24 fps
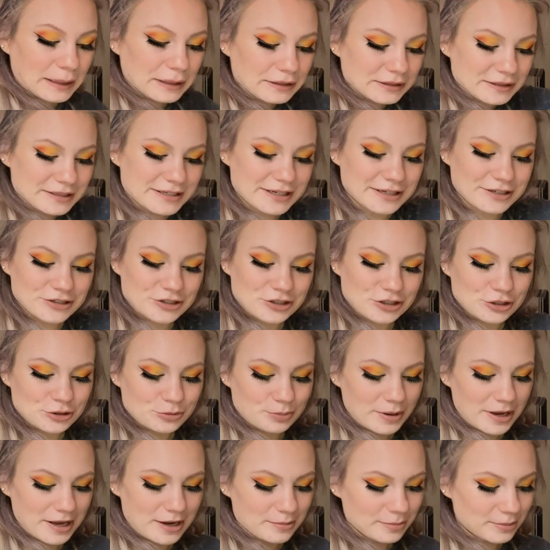tissue
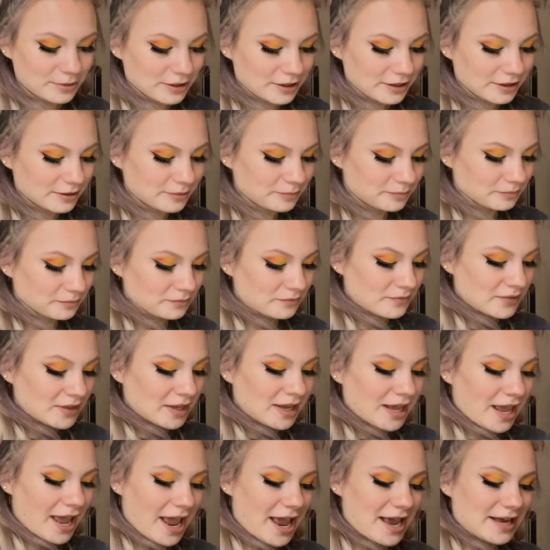paper
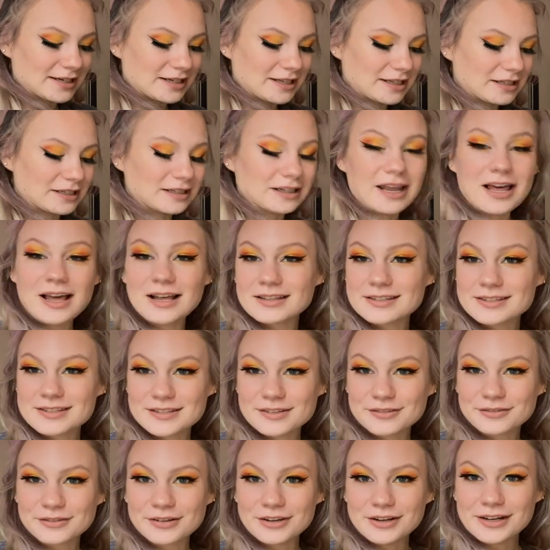and lots
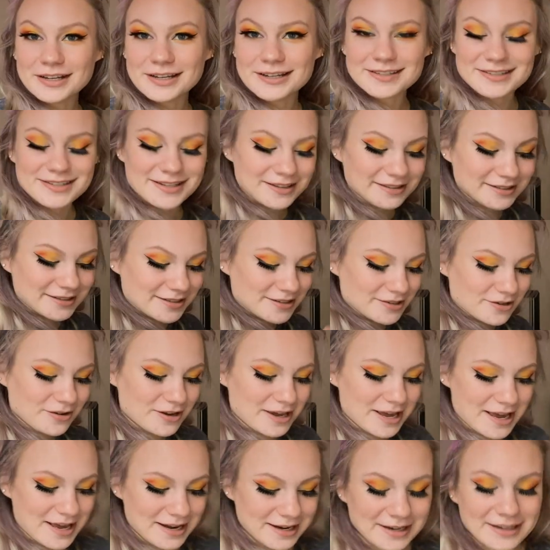of goodies. Let's go
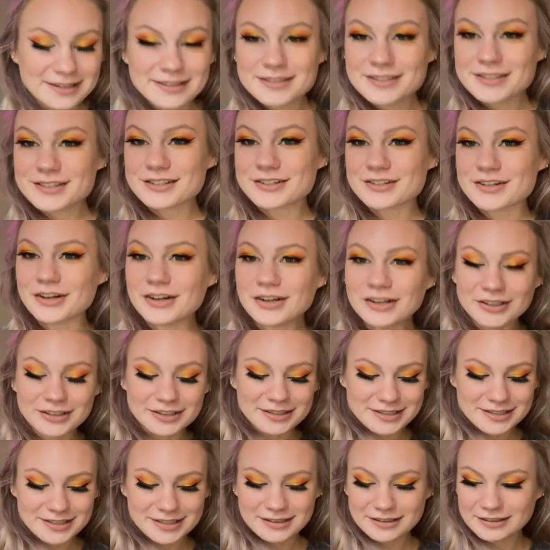ahead and
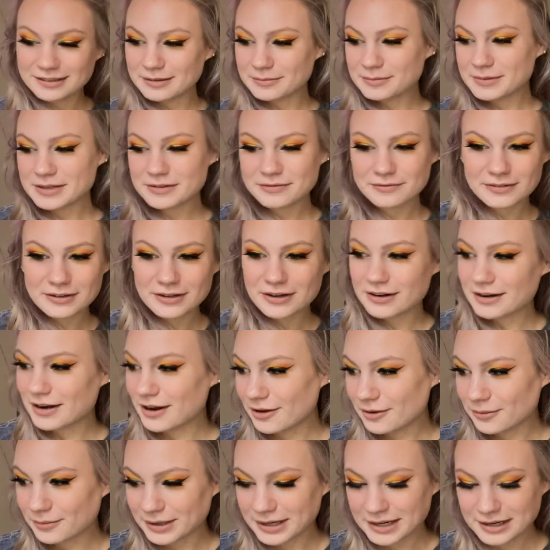start. Let me figure out how I
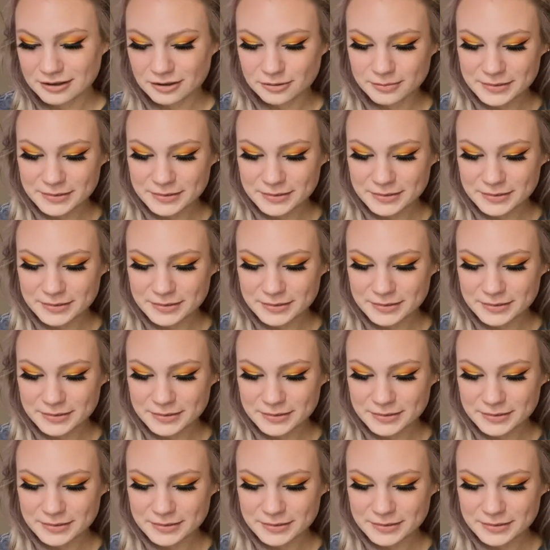want to angle